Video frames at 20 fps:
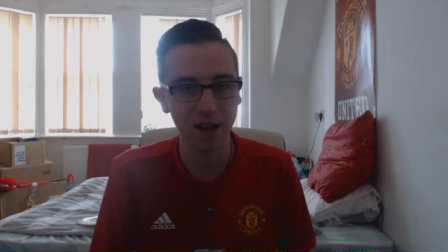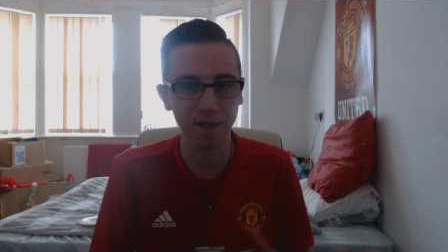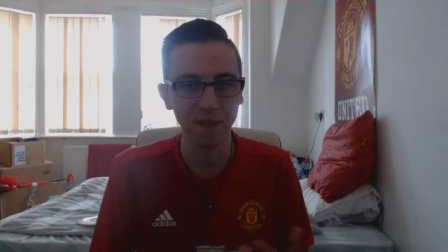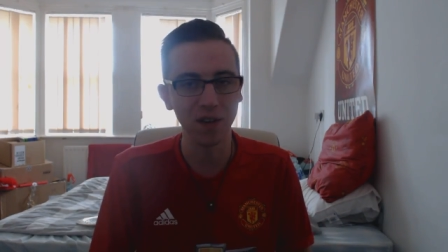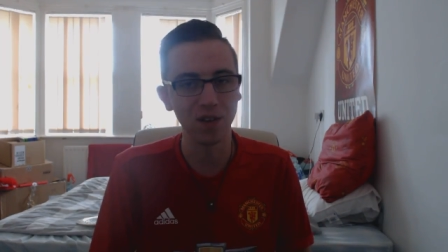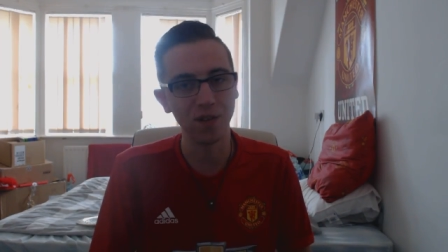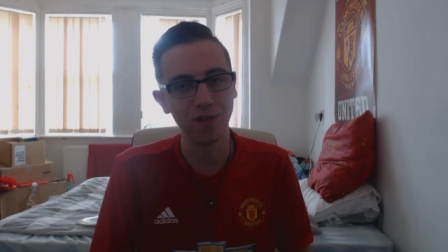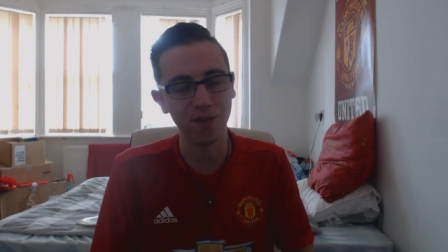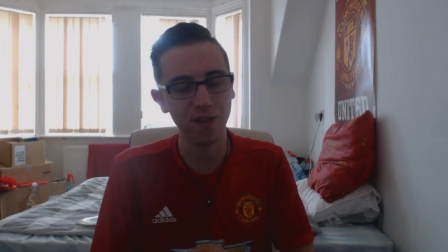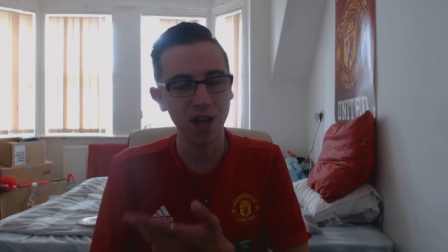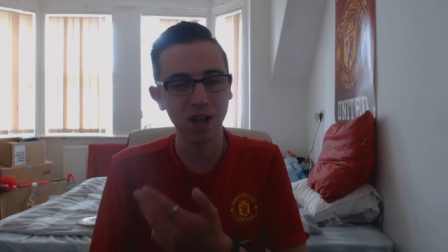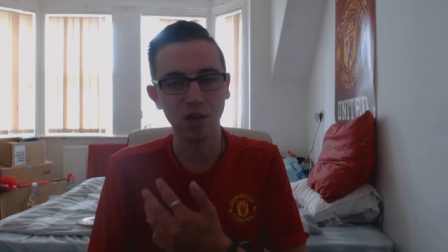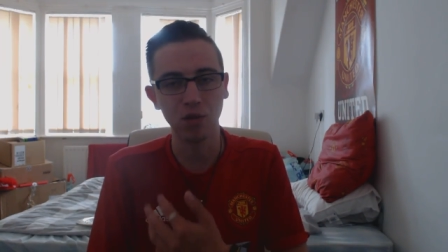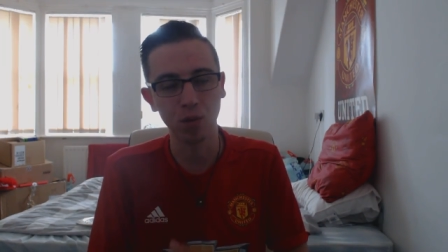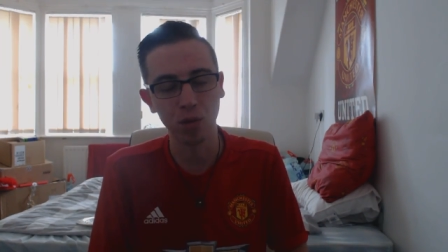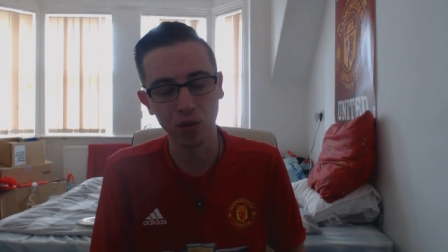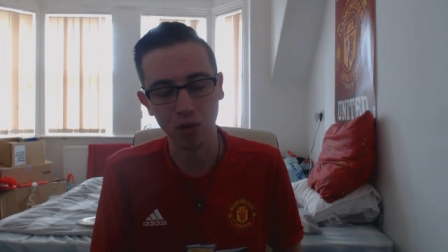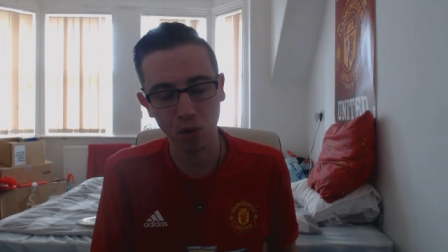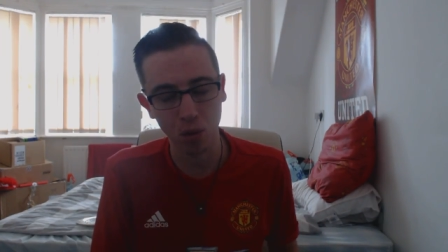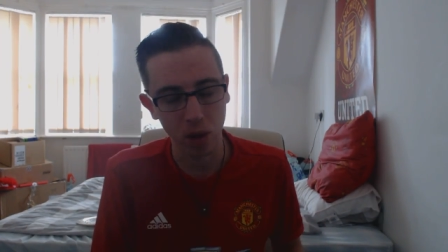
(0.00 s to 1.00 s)
and the defence
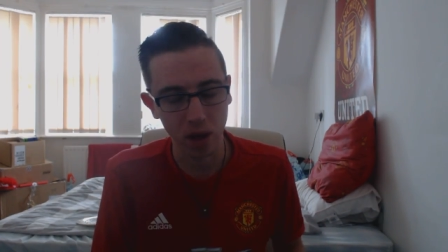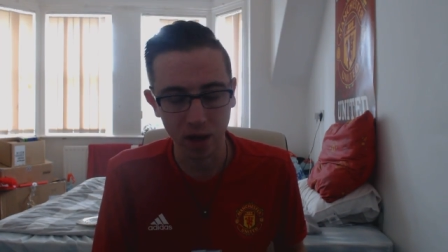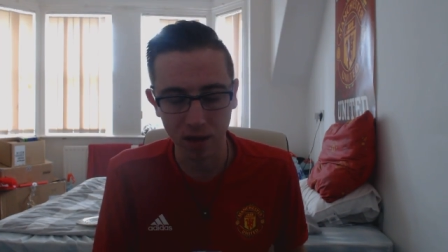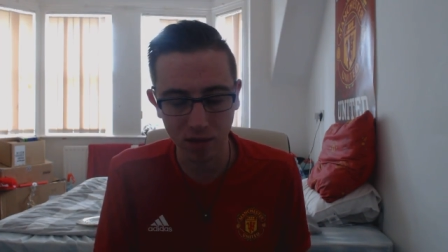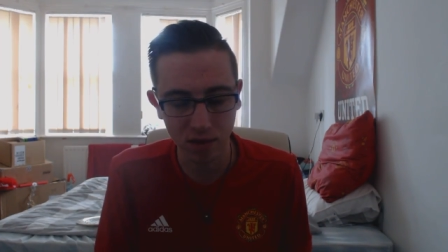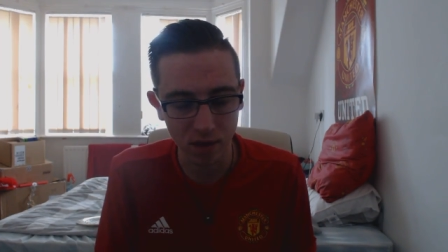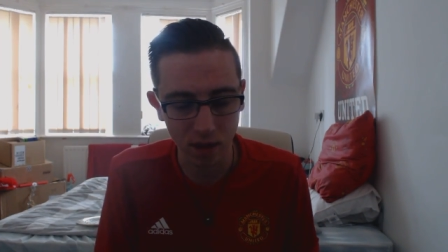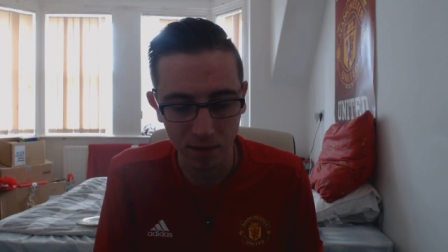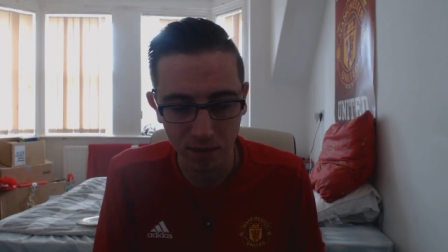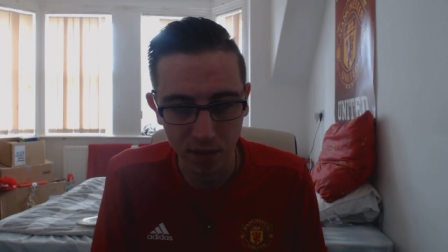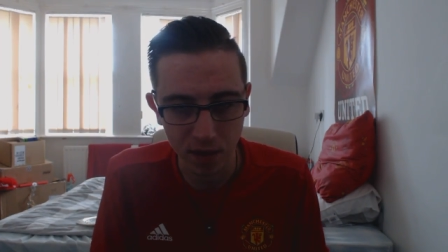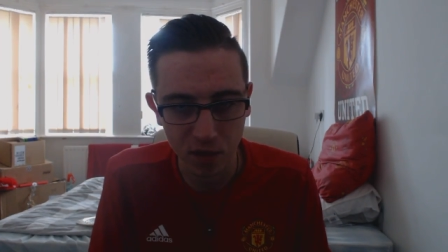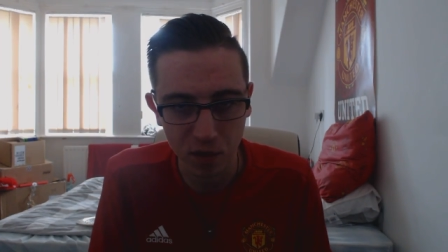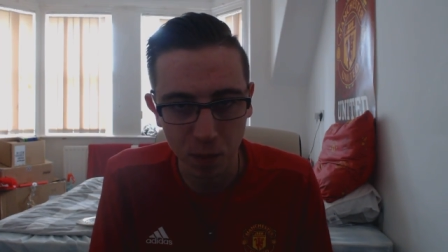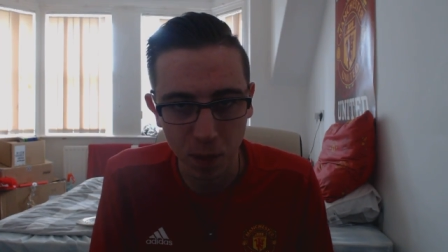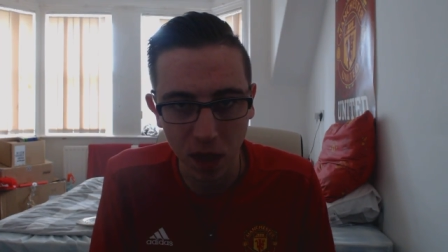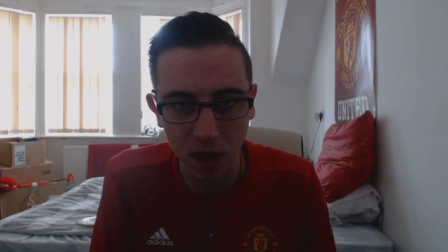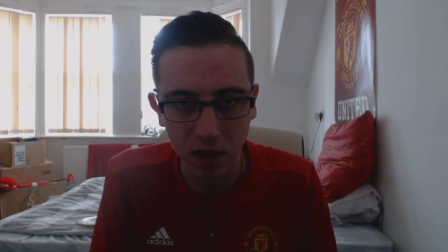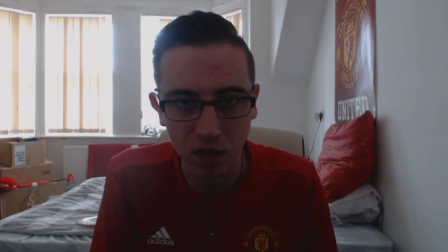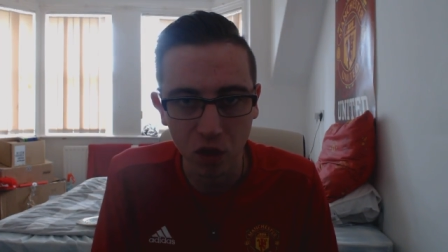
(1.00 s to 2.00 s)
was quite
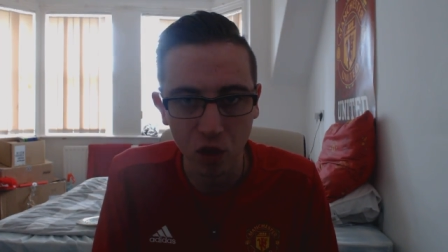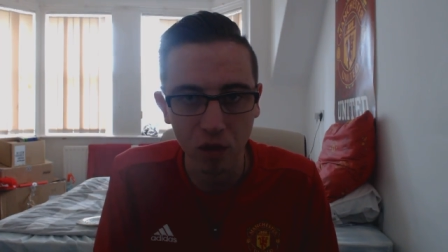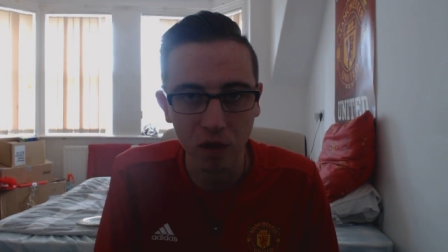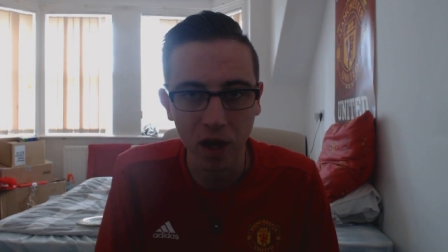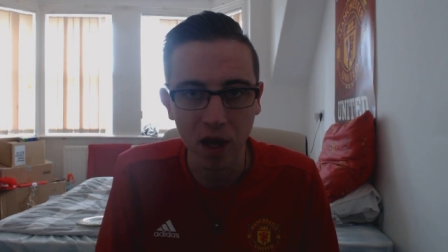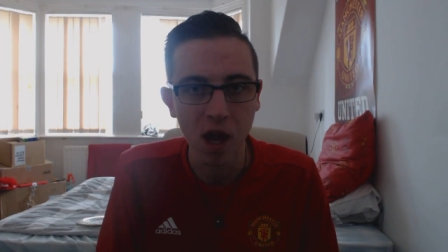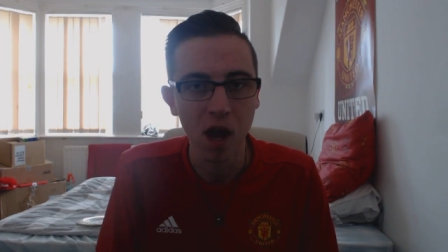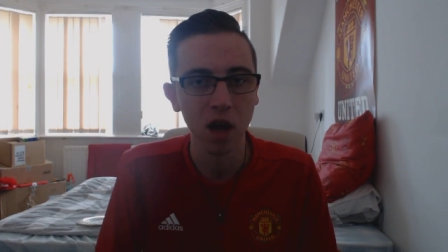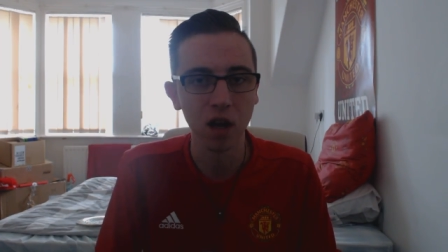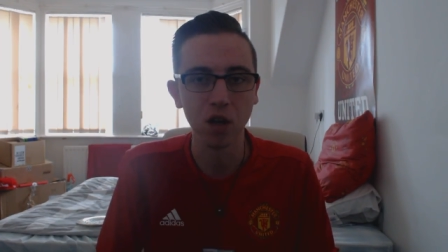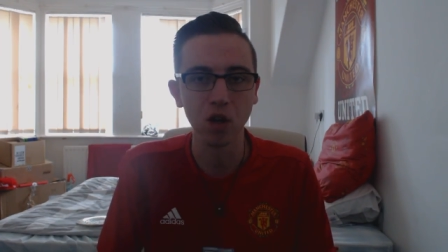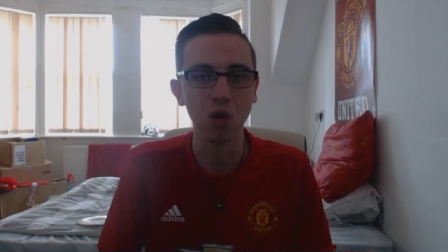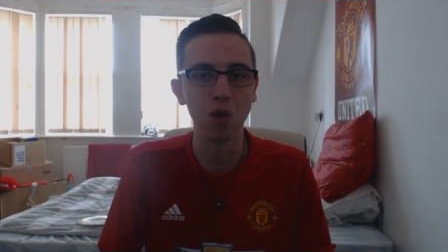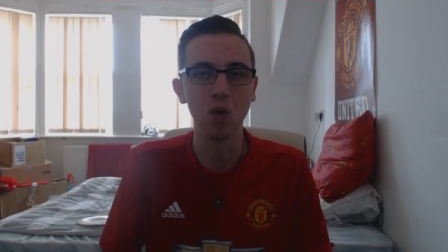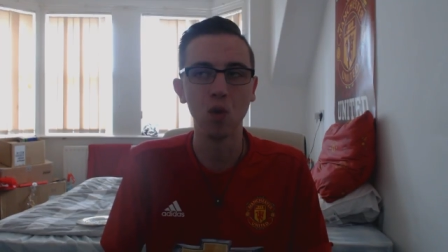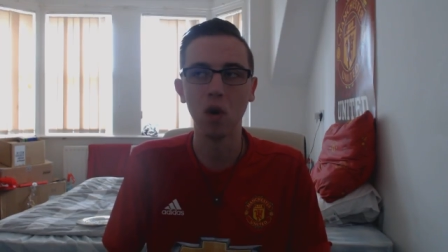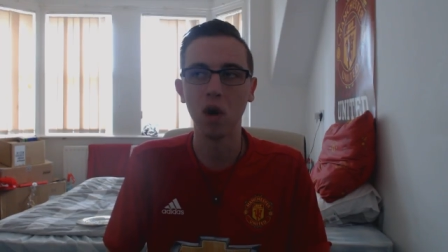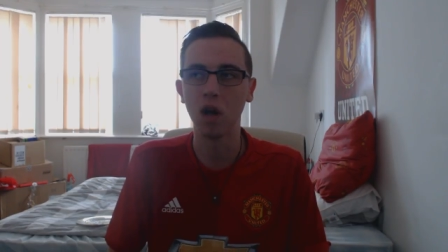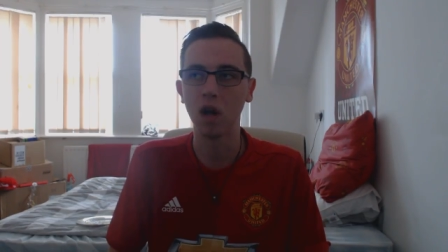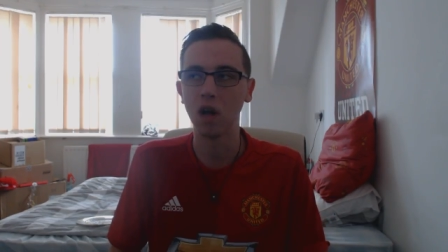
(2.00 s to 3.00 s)
self-explanatory.
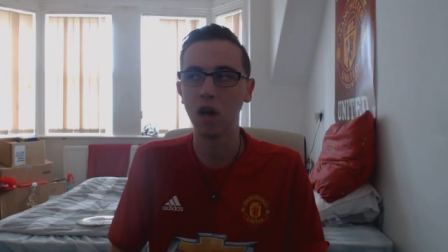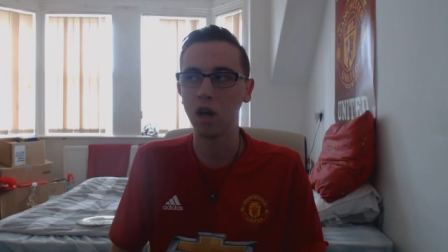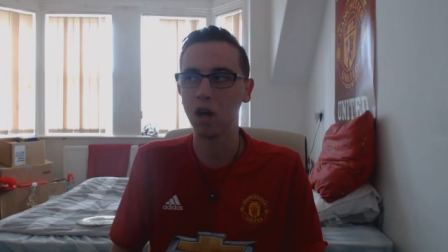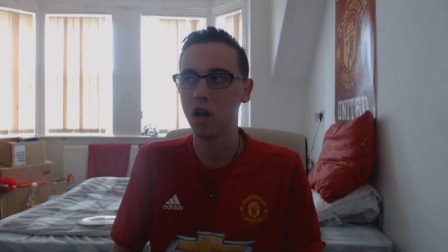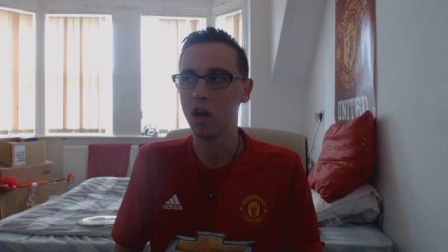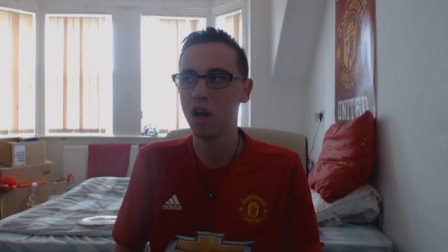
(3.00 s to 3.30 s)
No uh,